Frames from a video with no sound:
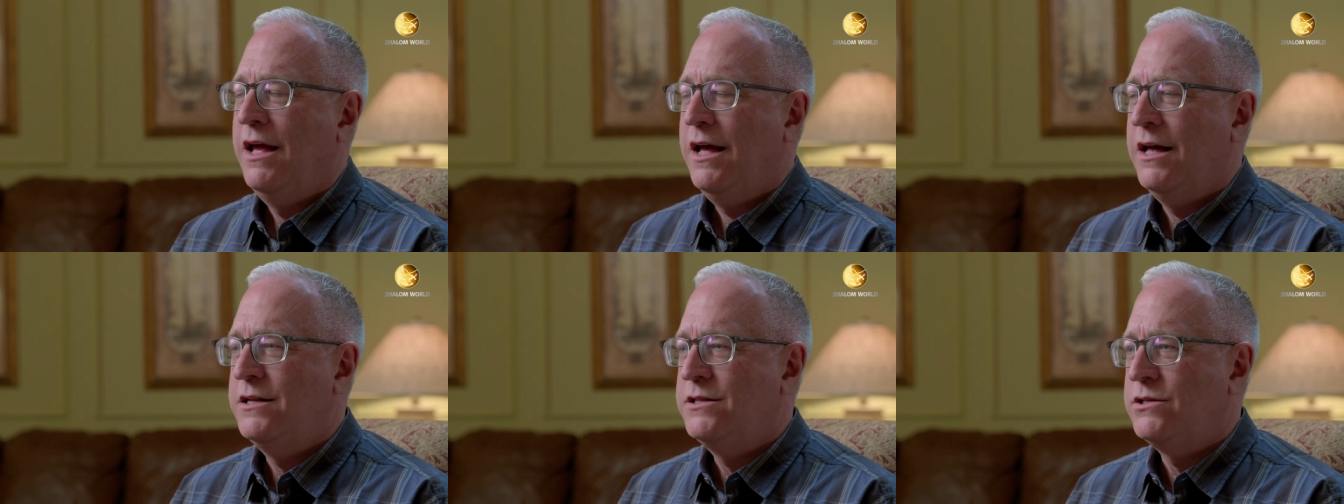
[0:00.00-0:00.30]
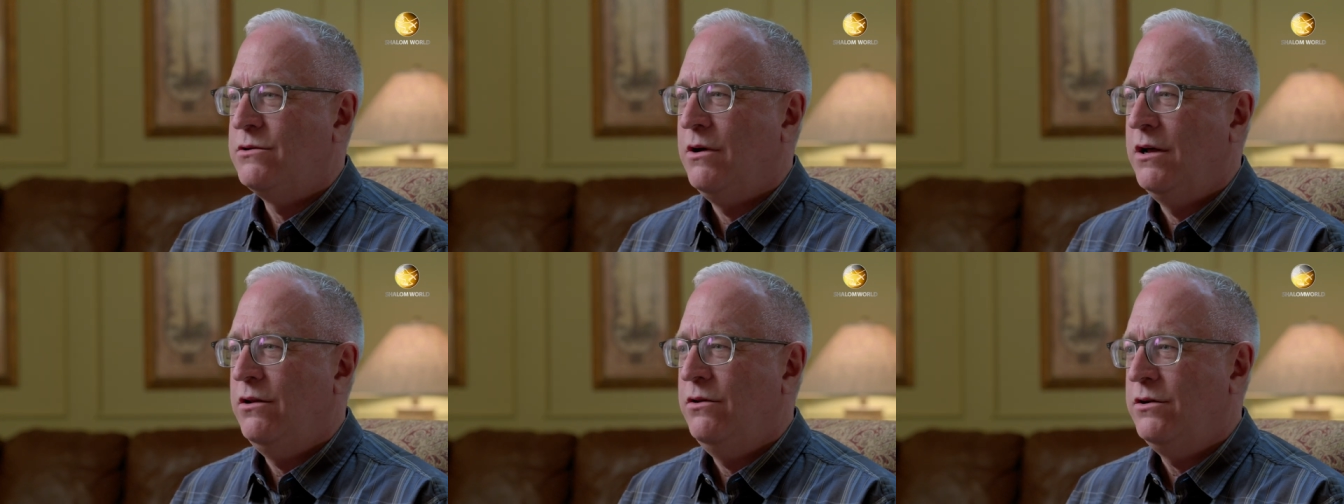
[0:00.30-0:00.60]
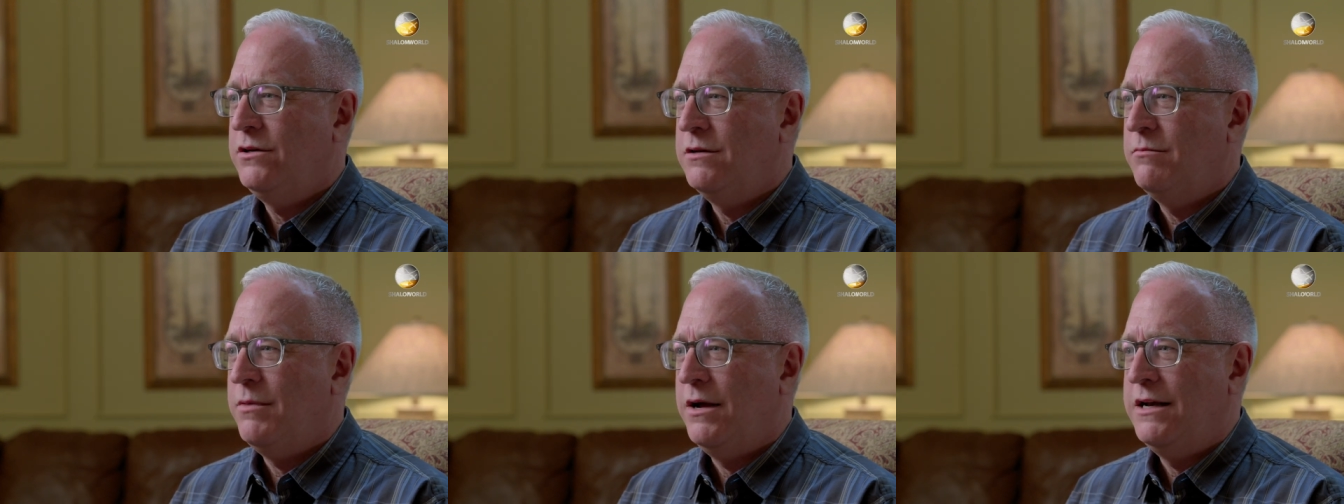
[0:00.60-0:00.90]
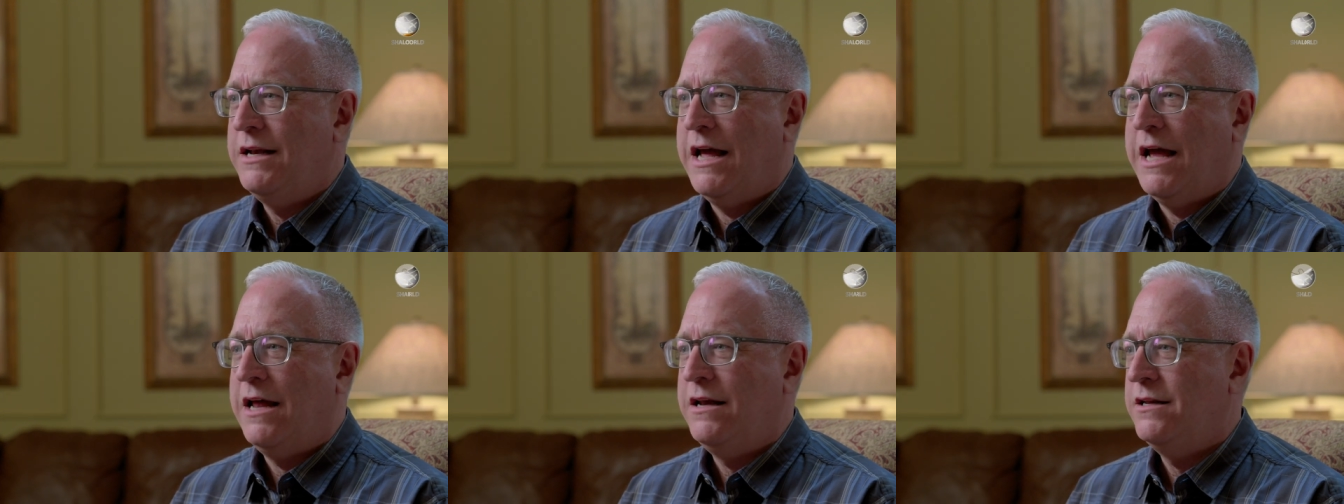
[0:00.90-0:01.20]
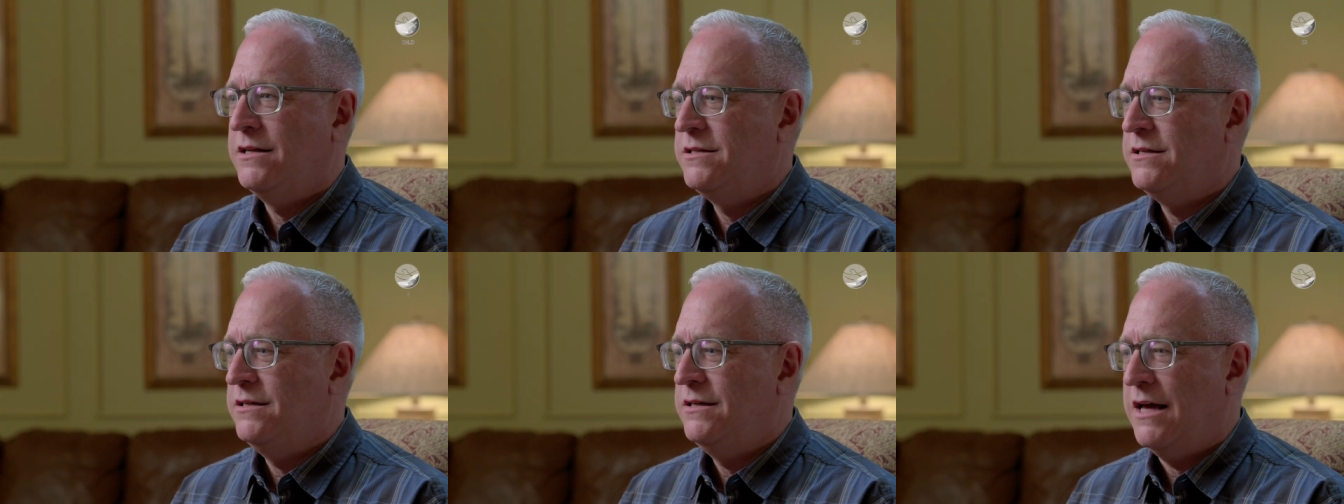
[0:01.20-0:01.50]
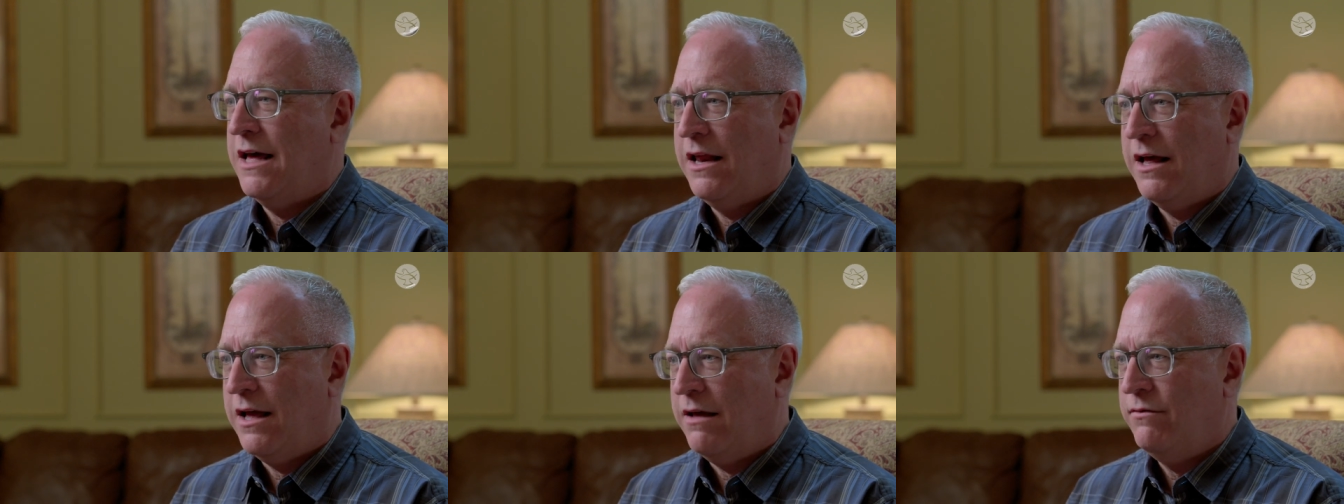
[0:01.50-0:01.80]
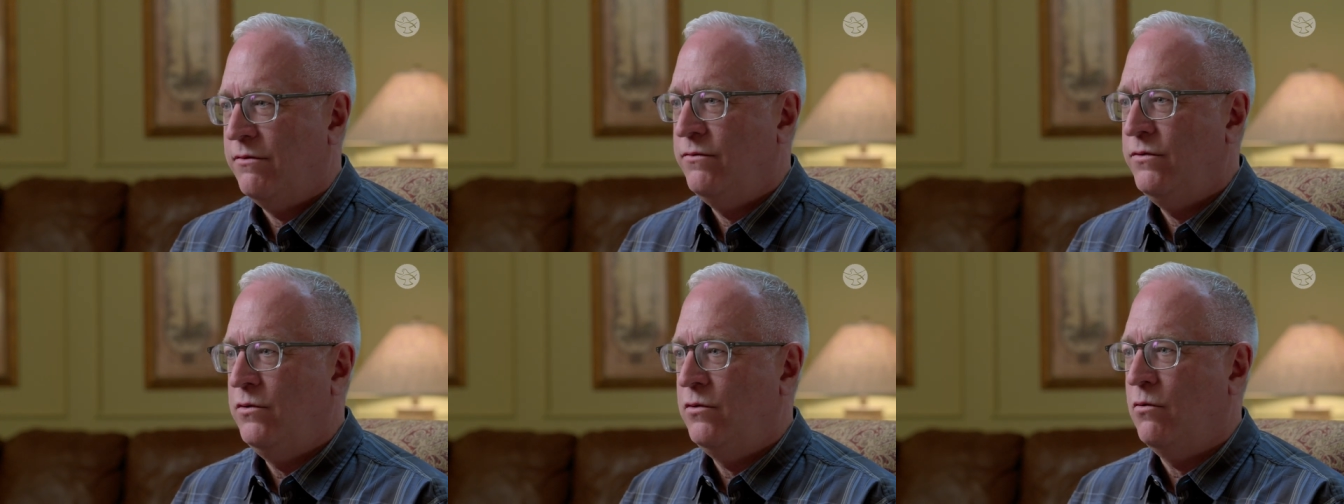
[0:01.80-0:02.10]
and so I looked at my dad and I said, "Dad, I
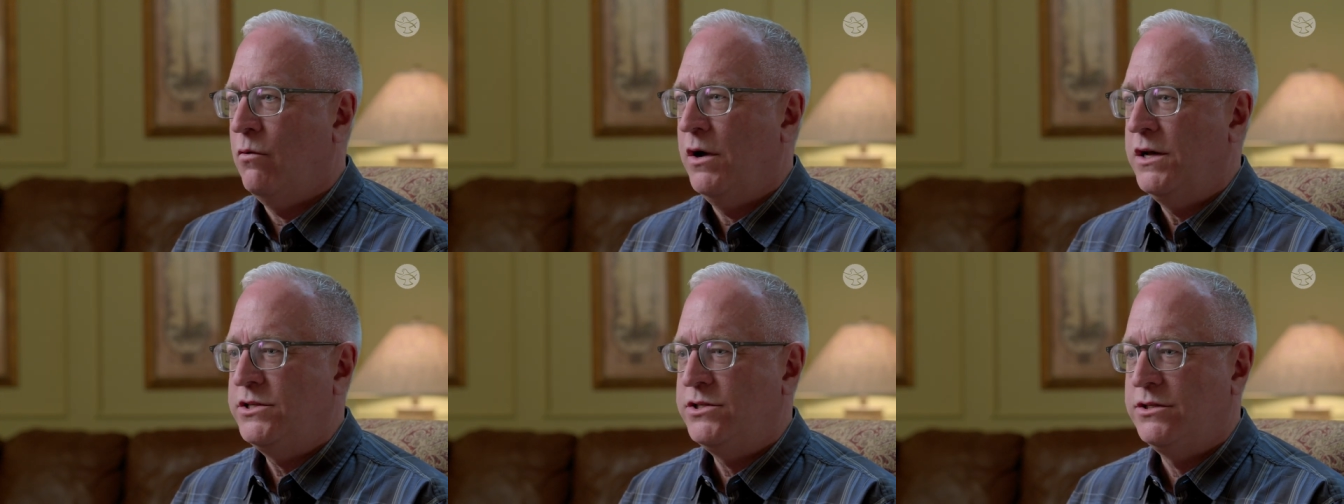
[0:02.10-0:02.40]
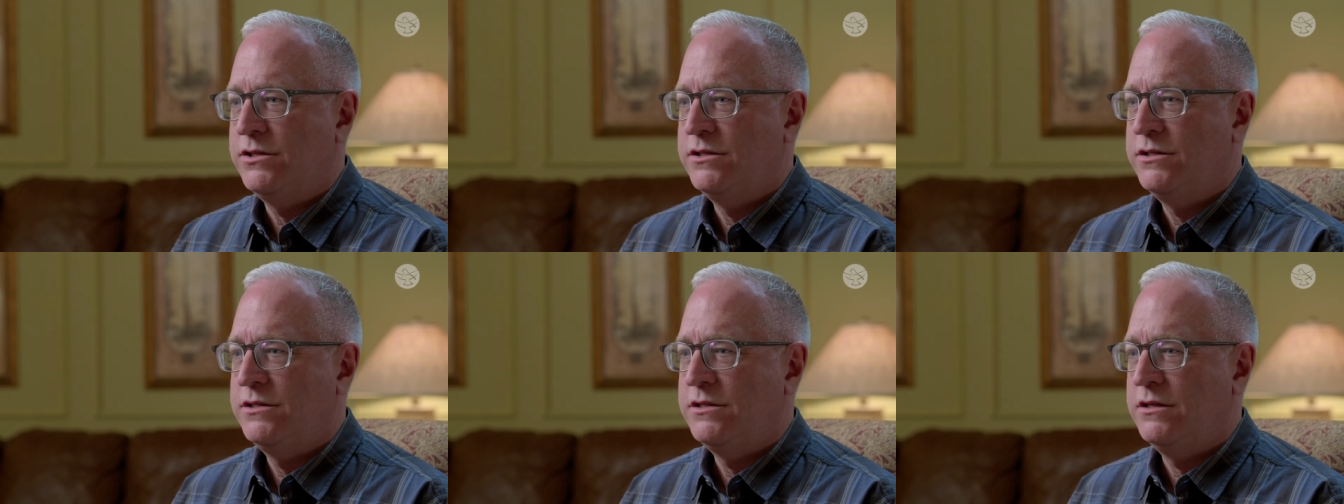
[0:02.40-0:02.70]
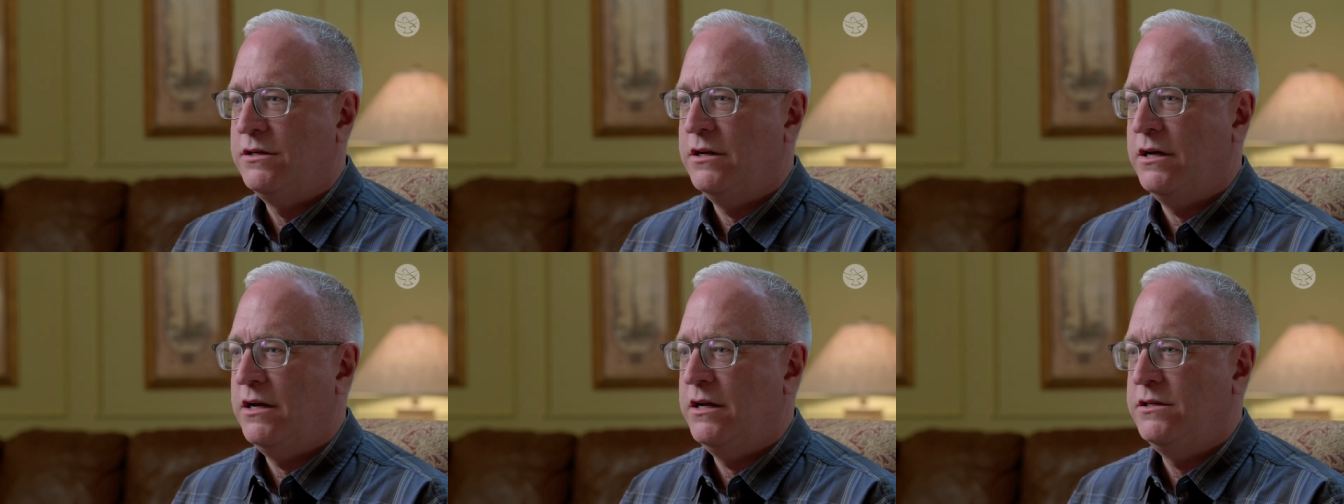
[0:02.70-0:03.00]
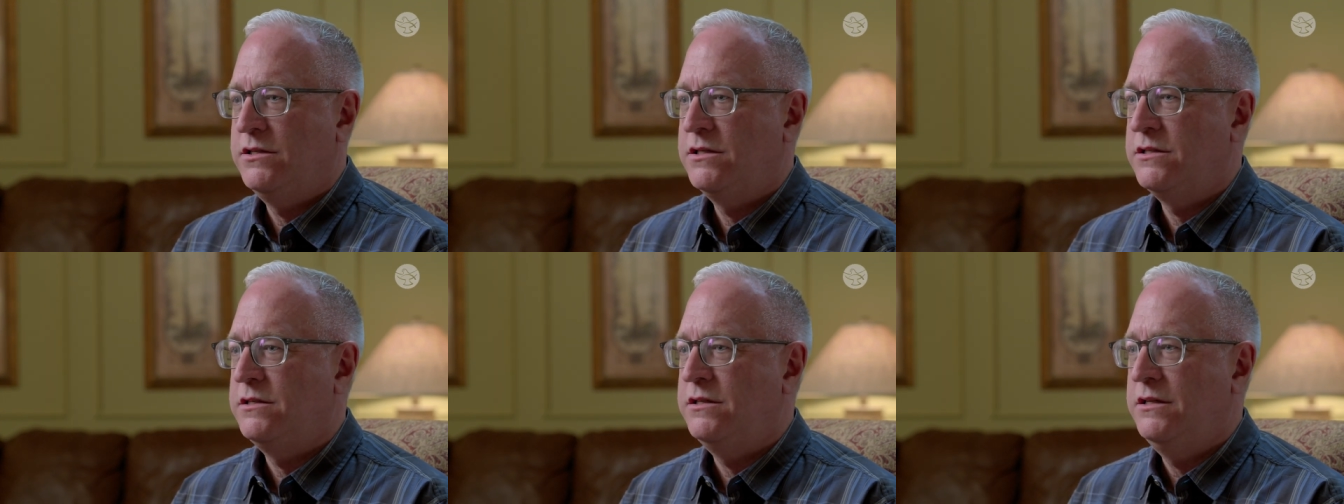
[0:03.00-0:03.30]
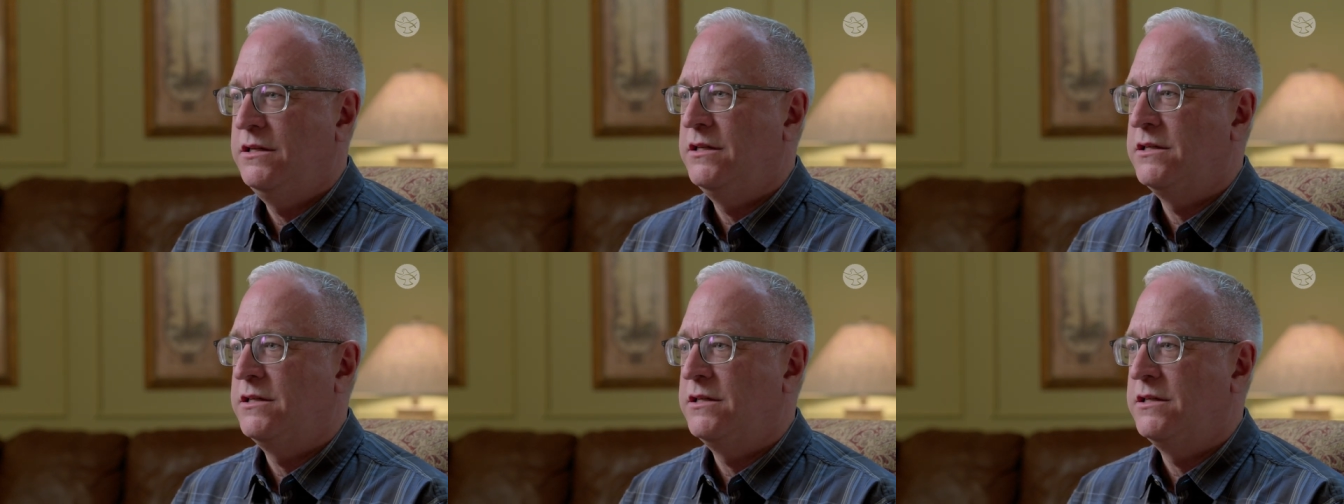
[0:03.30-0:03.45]
have a few questions, and I just need to